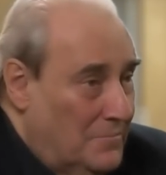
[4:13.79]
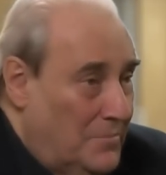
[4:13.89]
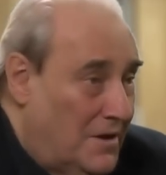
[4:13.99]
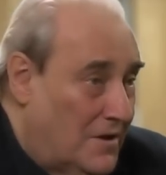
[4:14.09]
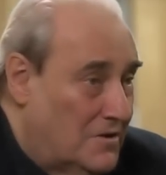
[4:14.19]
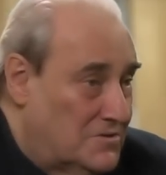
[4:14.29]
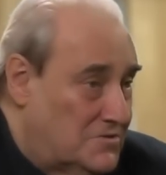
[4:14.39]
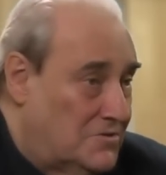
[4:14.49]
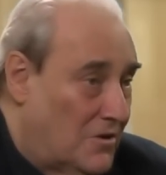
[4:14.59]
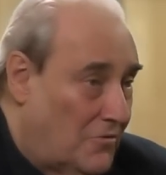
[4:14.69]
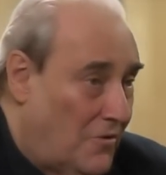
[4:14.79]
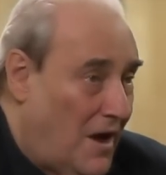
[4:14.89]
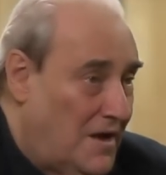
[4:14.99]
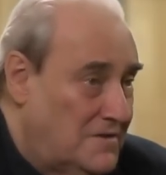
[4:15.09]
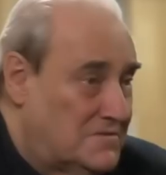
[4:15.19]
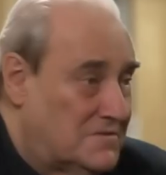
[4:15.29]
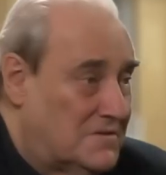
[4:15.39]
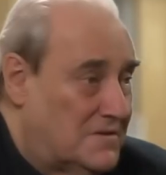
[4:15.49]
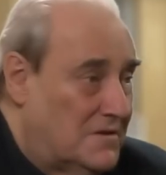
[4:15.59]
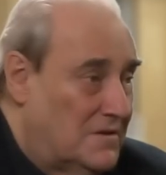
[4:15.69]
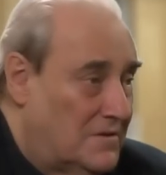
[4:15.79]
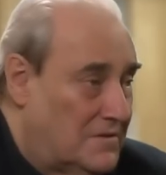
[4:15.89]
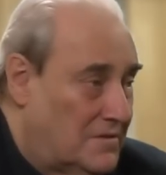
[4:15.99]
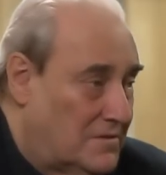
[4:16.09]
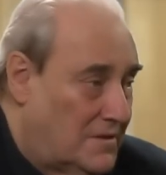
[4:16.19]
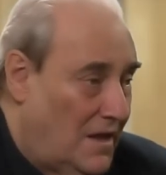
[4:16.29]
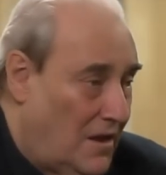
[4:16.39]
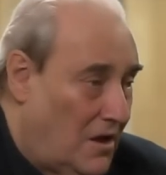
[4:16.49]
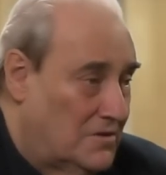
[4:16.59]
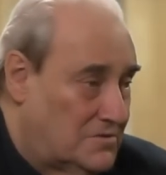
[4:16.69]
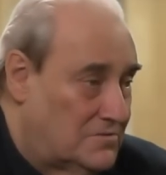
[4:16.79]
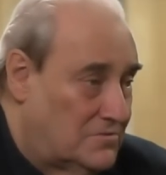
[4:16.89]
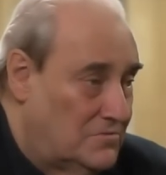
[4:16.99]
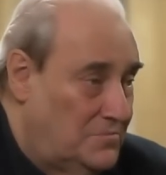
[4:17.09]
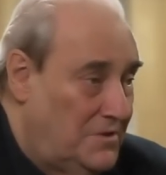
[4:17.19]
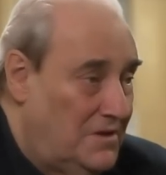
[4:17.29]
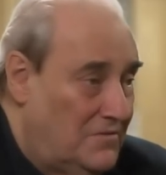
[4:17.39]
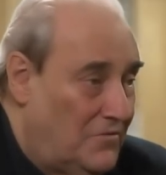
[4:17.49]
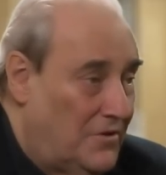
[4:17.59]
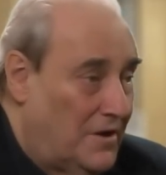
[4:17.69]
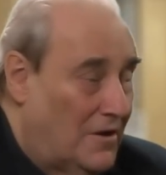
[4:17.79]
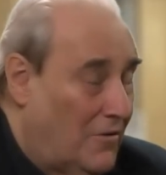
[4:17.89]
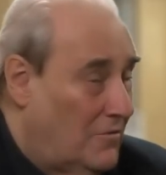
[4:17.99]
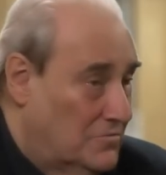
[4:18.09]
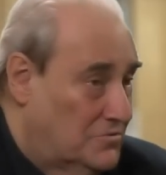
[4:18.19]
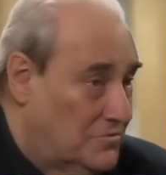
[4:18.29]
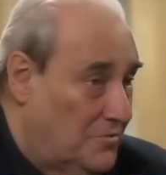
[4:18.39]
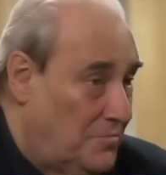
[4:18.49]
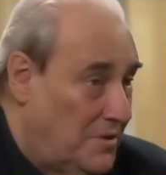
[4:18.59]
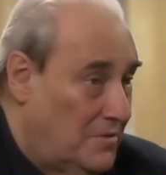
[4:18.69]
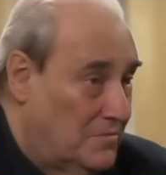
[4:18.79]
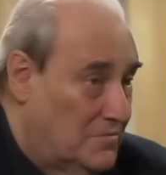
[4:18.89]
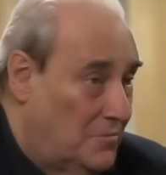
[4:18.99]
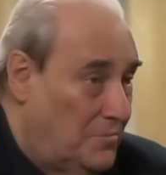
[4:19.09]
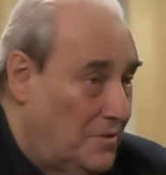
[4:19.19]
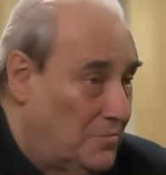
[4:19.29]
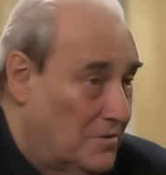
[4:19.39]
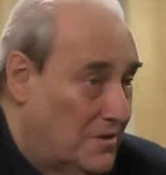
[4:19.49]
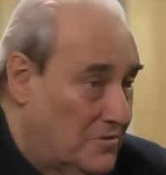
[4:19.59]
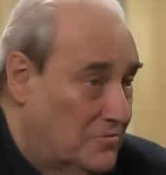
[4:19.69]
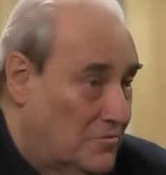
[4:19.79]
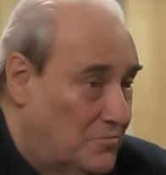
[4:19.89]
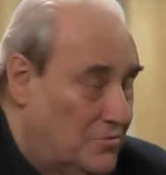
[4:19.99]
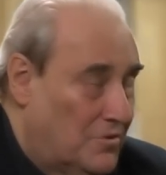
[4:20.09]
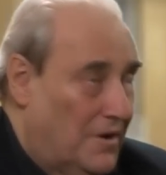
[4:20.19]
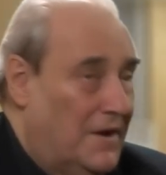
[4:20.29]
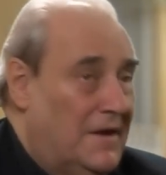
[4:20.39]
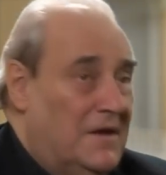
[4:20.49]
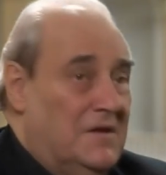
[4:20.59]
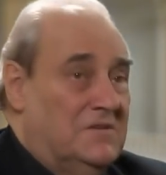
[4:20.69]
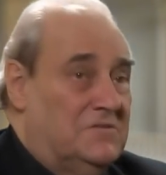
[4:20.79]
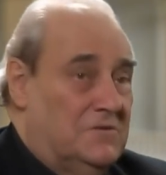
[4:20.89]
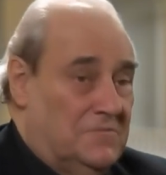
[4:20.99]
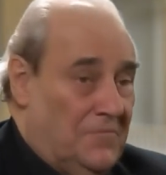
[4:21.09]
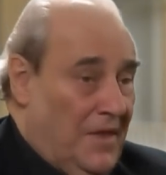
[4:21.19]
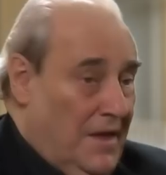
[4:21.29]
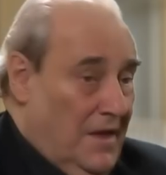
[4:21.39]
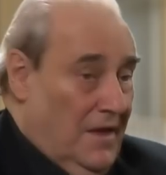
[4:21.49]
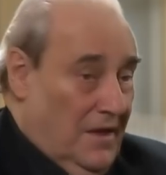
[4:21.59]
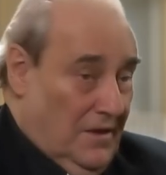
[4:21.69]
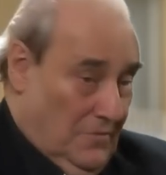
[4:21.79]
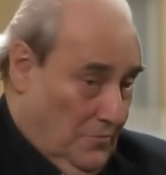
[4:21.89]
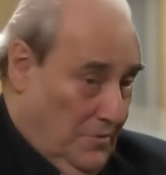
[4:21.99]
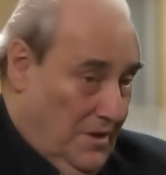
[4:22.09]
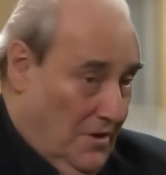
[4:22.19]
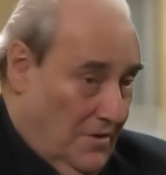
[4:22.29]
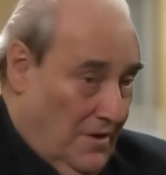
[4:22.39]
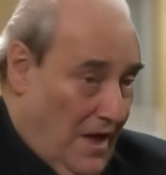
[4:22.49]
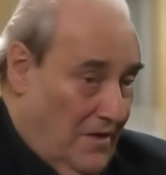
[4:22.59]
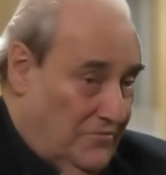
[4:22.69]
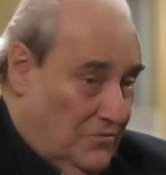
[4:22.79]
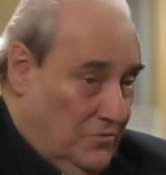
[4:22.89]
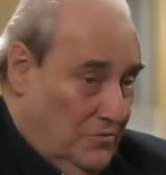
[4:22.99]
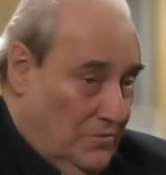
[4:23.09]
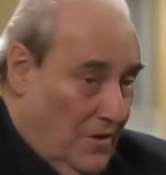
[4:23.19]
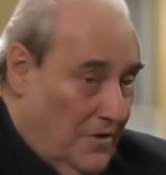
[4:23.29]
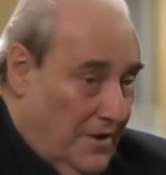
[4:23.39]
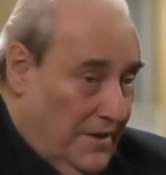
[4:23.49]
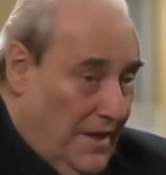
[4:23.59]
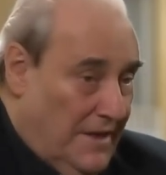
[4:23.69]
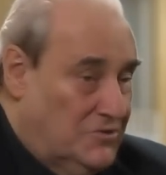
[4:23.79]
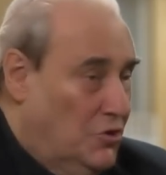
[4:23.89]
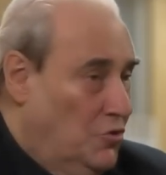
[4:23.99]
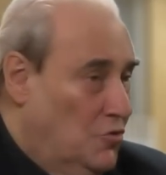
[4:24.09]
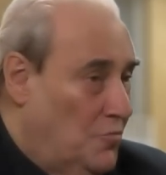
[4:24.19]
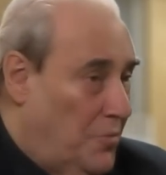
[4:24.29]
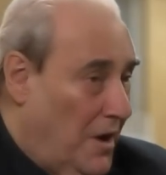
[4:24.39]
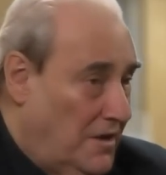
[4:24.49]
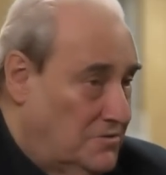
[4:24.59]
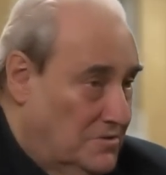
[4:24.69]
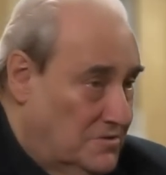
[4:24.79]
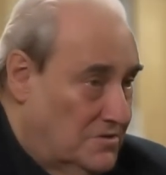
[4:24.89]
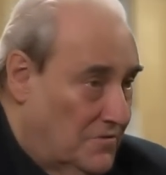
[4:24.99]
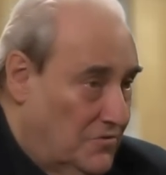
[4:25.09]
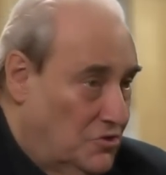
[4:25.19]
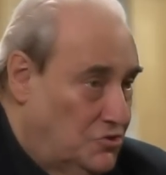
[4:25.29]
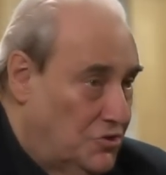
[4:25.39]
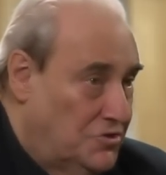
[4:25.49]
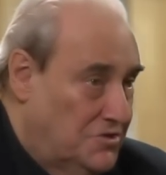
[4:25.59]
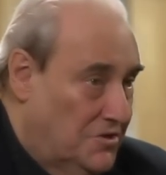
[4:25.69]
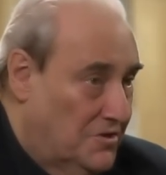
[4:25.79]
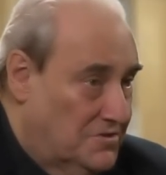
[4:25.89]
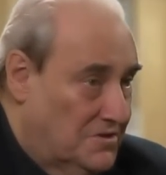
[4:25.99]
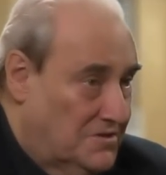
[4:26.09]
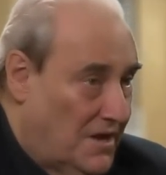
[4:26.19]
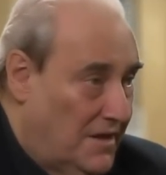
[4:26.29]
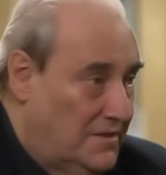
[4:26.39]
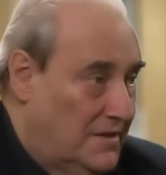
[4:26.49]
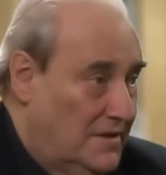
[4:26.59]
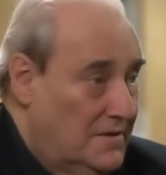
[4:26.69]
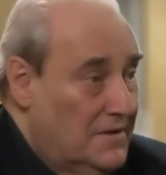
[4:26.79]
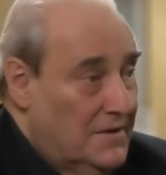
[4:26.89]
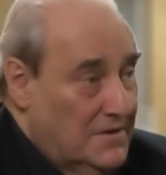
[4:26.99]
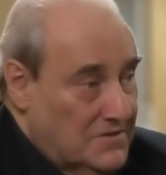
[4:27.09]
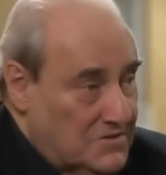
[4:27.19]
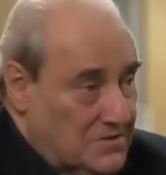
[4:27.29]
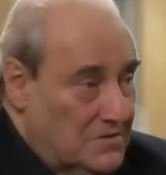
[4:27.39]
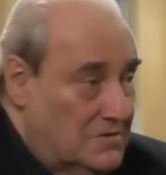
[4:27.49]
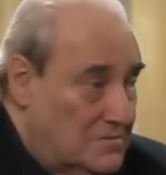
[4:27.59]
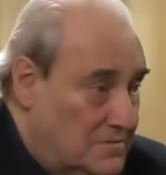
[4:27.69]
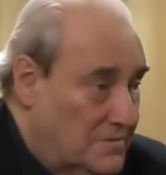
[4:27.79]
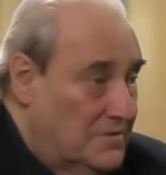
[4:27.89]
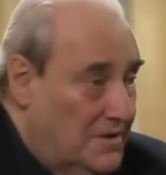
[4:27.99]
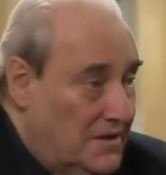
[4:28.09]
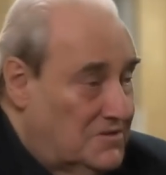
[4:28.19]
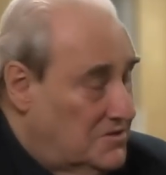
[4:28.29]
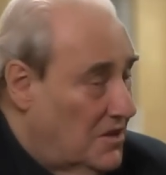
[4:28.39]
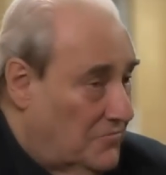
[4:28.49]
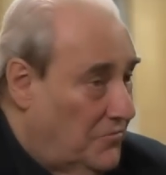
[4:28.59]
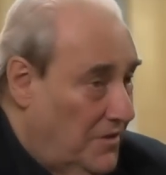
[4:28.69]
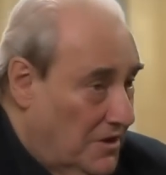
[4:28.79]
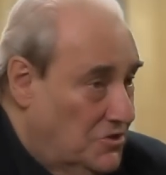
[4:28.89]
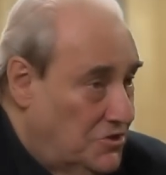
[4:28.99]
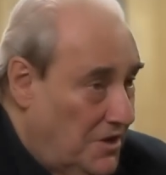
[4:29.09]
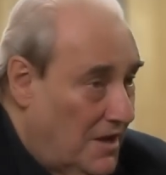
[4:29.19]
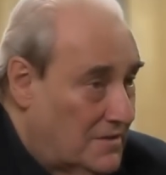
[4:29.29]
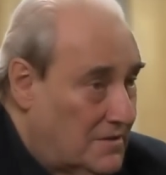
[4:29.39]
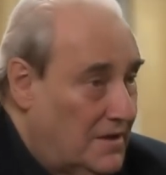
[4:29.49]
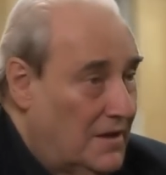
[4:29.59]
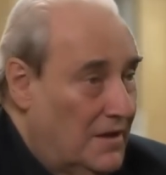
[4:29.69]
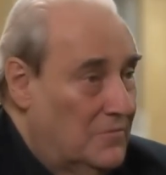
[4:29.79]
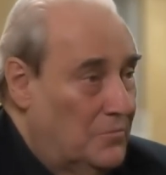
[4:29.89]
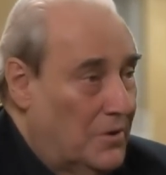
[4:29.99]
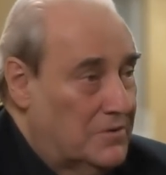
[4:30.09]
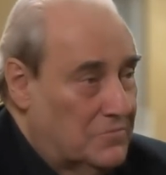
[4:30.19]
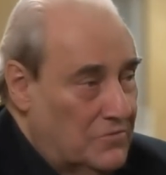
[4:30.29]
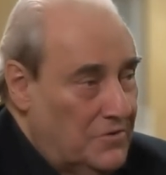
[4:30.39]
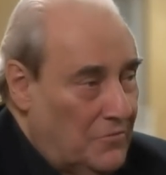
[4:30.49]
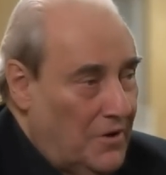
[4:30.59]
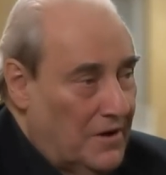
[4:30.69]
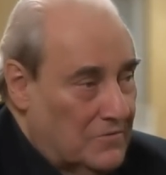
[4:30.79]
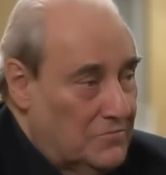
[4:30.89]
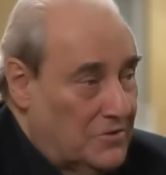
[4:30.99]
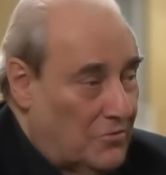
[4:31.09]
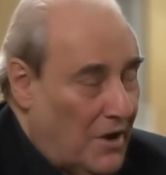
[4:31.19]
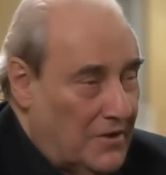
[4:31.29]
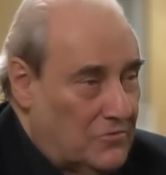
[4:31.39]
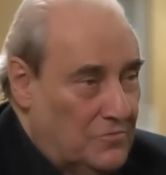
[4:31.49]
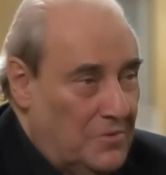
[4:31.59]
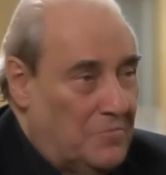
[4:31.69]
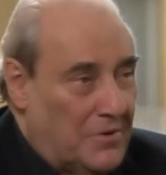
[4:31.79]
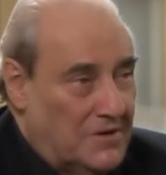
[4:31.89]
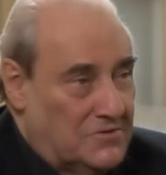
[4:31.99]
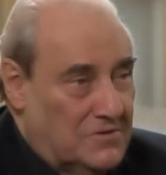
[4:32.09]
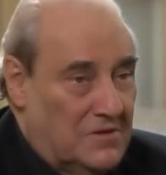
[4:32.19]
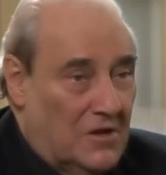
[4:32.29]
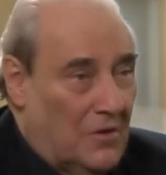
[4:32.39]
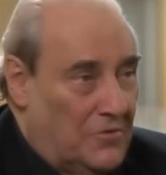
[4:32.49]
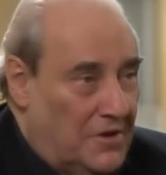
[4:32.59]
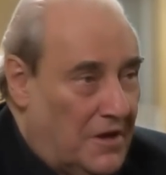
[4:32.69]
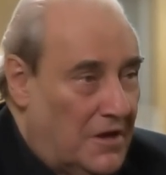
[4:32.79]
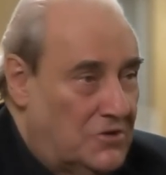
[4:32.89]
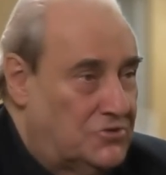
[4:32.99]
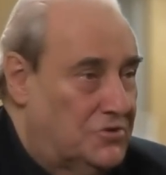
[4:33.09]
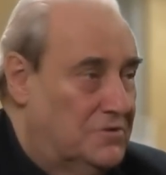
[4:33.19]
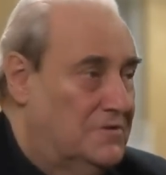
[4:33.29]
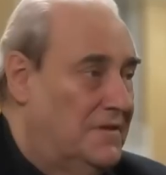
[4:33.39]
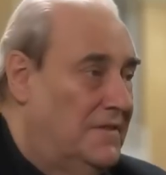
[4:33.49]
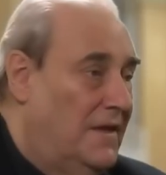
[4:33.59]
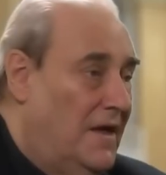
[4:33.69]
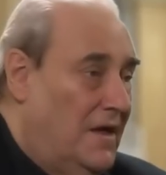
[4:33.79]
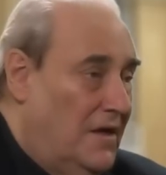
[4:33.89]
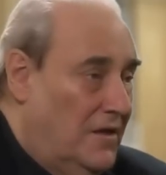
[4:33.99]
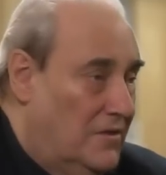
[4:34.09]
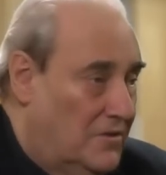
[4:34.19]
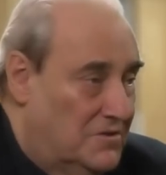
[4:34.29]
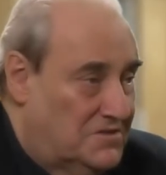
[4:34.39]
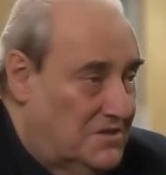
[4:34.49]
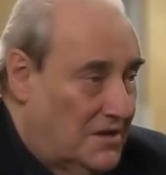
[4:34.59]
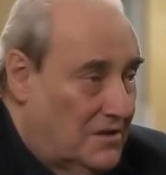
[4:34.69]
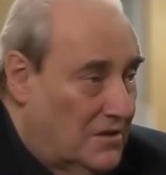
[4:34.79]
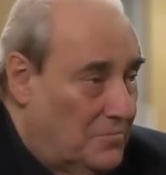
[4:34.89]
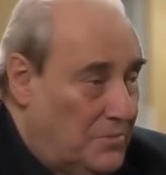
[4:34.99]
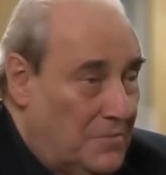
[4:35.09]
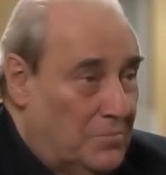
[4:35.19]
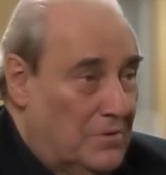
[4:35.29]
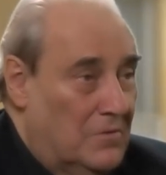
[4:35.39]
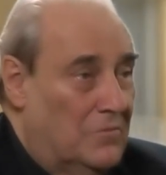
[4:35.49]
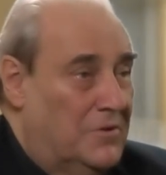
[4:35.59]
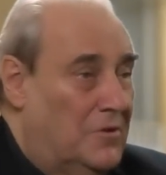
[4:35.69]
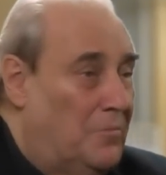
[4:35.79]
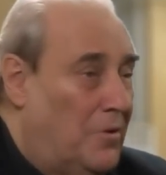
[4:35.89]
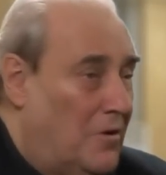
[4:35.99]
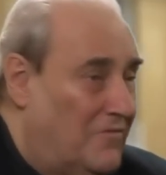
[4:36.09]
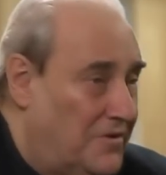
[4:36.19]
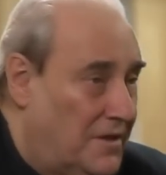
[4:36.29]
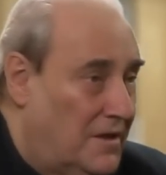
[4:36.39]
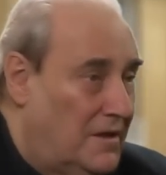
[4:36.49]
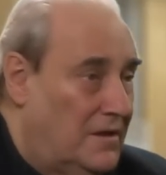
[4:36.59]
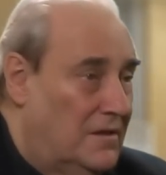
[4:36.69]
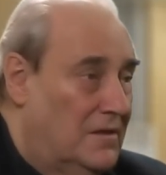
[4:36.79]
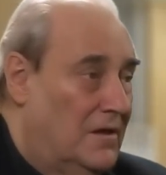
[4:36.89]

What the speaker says: because the Christ tell us to be very close to the people and to the poor. So we have to organize a new presence of the Church in the society. So it's not finished yet, but we tried to be present in communication, in the sick people, with the poverty,